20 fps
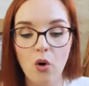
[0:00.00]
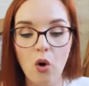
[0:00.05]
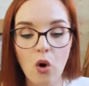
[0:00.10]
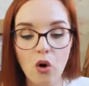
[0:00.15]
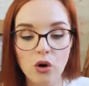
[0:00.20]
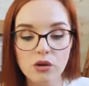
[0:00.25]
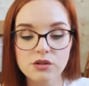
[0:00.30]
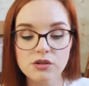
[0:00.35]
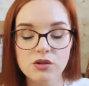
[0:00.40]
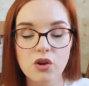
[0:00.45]

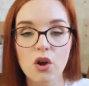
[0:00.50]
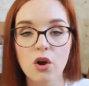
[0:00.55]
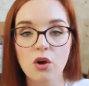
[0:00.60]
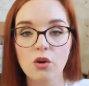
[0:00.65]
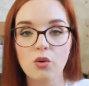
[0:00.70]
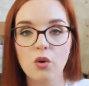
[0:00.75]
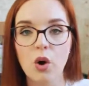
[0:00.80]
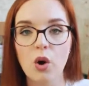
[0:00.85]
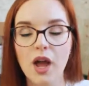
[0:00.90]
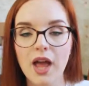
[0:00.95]

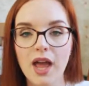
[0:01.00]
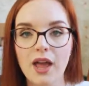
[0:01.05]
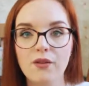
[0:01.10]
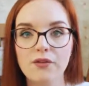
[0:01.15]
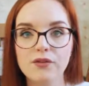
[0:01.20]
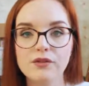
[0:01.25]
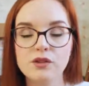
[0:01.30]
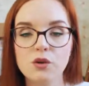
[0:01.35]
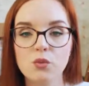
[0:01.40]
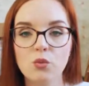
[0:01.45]
Also,
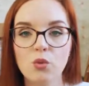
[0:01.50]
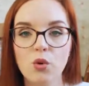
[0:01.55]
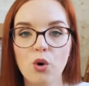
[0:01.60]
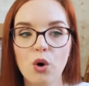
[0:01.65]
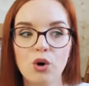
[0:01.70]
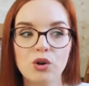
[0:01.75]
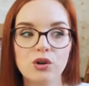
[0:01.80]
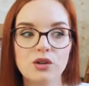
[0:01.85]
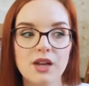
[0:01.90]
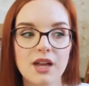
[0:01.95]
if
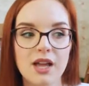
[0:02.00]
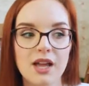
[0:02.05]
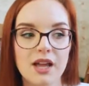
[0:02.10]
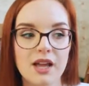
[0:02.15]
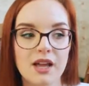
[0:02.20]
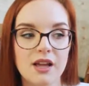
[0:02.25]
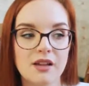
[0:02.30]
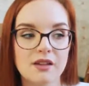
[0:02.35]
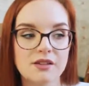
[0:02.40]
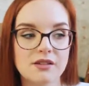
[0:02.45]
someone
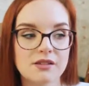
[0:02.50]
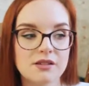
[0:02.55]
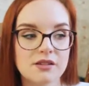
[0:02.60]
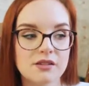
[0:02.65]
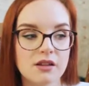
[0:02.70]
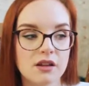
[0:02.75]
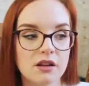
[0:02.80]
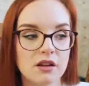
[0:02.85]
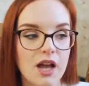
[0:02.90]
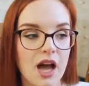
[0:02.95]

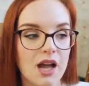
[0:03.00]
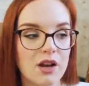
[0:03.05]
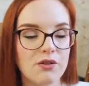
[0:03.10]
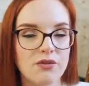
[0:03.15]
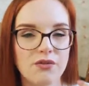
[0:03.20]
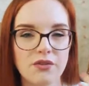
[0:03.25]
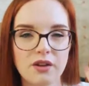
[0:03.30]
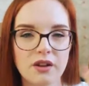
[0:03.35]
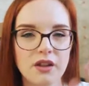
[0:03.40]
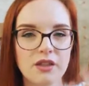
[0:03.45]
is
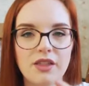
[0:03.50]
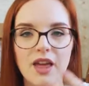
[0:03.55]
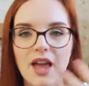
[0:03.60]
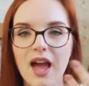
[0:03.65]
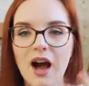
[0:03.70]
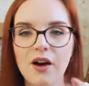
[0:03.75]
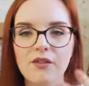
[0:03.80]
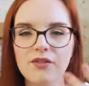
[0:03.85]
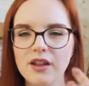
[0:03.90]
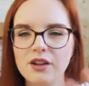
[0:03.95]
they
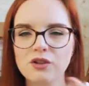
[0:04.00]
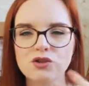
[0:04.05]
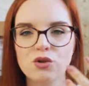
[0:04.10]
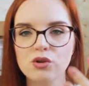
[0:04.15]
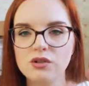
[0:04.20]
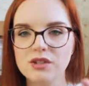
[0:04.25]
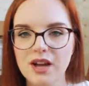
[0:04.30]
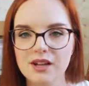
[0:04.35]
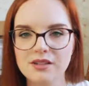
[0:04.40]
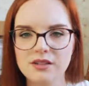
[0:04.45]
have like
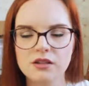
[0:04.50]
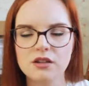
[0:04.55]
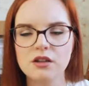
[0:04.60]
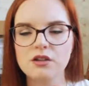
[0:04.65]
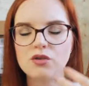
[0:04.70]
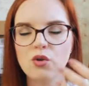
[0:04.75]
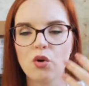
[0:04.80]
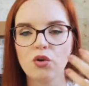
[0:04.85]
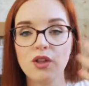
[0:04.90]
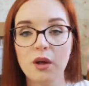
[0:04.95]

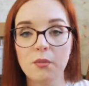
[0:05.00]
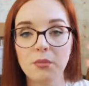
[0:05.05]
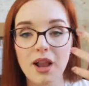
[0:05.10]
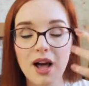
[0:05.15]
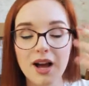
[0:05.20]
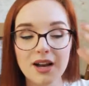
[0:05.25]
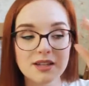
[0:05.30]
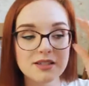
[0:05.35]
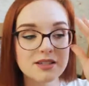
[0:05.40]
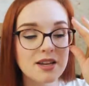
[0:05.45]
short-sightedness or they're
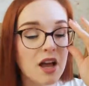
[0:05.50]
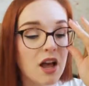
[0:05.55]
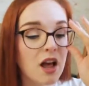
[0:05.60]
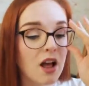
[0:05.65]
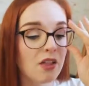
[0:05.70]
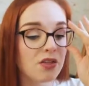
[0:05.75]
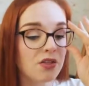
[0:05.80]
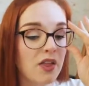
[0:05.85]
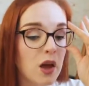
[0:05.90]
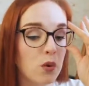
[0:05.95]
blind,
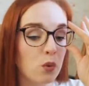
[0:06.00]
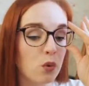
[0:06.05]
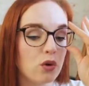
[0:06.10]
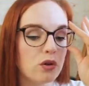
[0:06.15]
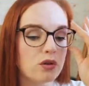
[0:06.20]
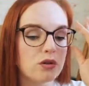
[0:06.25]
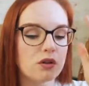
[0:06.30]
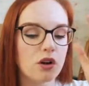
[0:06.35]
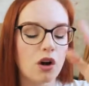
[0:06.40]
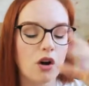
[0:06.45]
they
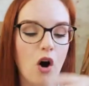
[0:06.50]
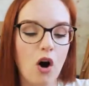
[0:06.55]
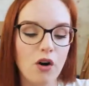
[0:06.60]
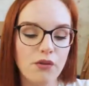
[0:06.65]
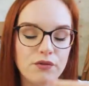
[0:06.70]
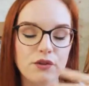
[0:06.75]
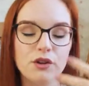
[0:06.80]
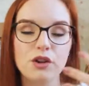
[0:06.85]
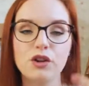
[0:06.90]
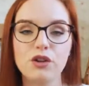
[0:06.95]
will
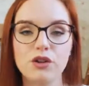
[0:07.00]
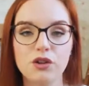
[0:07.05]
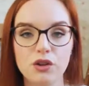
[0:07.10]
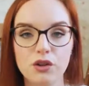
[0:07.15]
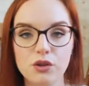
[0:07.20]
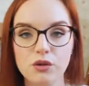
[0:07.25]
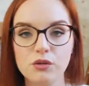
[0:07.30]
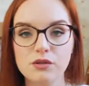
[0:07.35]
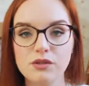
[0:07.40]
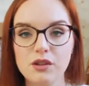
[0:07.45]
often
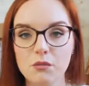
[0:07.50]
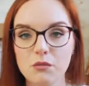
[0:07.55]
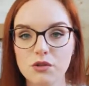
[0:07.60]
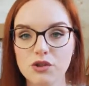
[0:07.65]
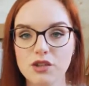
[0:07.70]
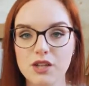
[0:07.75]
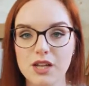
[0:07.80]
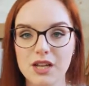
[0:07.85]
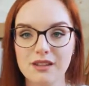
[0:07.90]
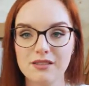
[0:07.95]
use a
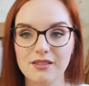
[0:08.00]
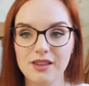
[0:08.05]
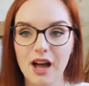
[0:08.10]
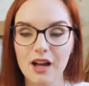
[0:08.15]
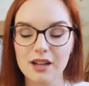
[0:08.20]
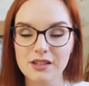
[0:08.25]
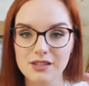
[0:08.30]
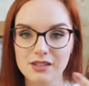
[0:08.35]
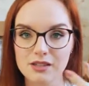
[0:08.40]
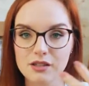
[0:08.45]
machine
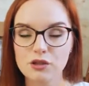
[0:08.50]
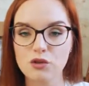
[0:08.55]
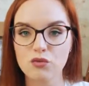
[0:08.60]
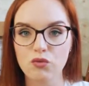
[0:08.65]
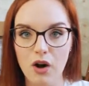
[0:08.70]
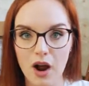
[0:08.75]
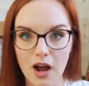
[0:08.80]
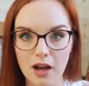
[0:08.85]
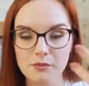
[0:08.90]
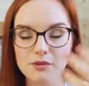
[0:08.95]
that
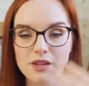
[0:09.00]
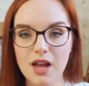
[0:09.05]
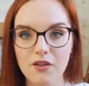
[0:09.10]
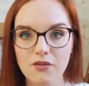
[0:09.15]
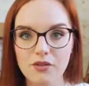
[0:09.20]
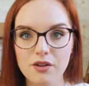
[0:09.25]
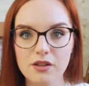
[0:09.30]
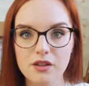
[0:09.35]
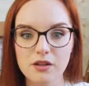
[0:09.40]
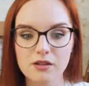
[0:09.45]
describes
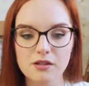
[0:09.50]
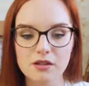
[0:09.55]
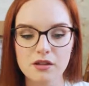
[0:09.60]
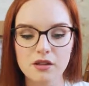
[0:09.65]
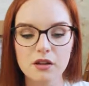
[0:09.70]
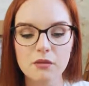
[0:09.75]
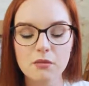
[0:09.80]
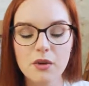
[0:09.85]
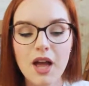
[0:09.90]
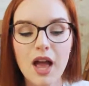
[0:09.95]
everything to
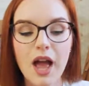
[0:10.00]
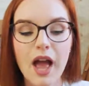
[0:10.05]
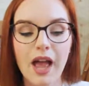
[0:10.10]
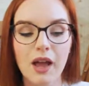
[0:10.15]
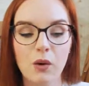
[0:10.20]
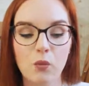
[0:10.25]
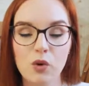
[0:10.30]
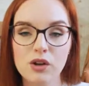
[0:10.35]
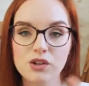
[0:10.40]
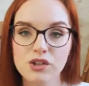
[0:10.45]
them,
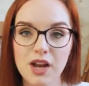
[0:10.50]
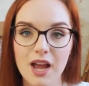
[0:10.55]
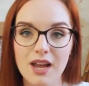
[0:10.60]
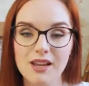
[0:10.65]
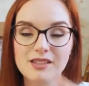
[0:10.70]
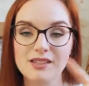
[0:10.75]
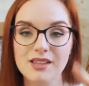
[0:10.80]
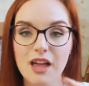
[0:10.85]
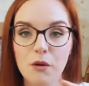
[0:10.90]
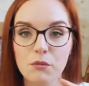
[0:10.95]
in which
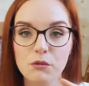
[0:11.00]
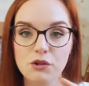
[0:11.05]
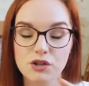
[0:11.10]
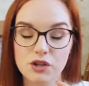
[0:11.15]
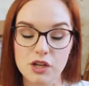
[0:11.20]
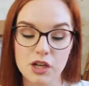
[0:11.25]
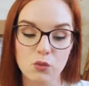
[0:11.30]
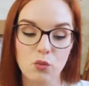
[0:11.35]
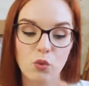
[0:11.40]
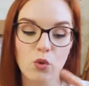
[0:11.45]
case that
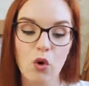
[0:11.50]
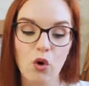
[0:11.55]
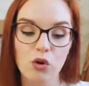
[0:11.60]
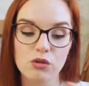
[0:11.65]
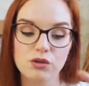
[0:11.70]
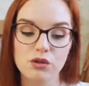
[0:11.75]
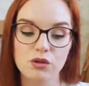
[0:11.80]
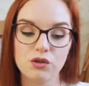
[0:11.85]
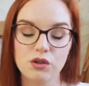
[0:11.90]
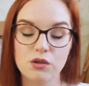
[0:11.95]
machine will
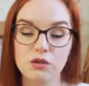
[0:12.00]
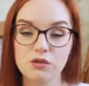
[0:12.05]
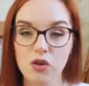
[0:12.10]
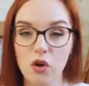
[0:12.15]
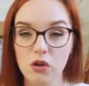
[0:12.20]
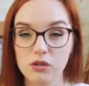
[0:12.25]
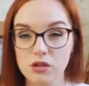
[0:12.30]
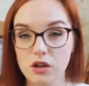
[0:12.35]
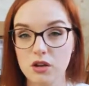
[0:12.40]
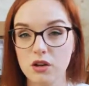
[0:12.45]
also use
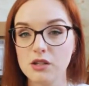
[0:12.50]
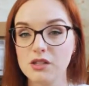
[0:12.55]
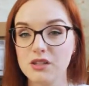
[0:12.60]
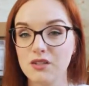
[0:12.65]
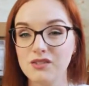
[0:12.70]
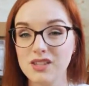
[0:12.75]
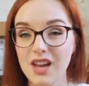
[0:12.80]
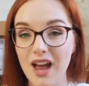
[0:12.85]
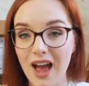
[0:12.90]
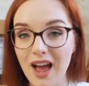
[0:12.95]

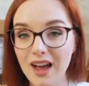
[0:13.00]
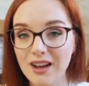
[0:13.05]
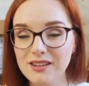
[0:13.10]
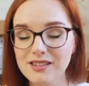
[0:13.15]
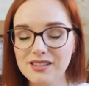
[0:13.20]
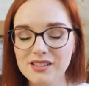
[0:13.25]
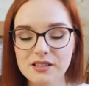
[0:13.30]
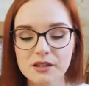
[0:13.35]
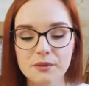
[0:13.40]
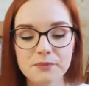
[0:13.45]
alternative
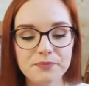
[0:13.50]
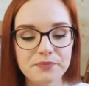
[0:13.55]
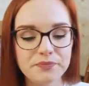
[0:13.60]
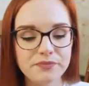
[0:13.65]
text